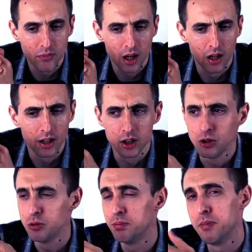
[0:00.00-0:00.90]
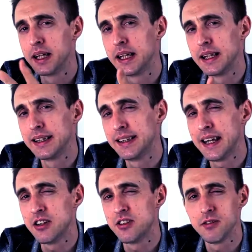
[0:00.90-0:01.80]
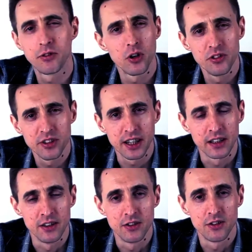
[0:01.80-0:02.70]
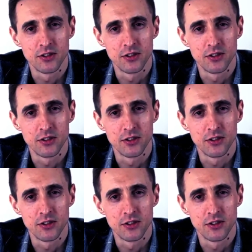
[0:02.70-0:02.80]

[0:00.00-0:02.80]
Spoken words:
Are you making native content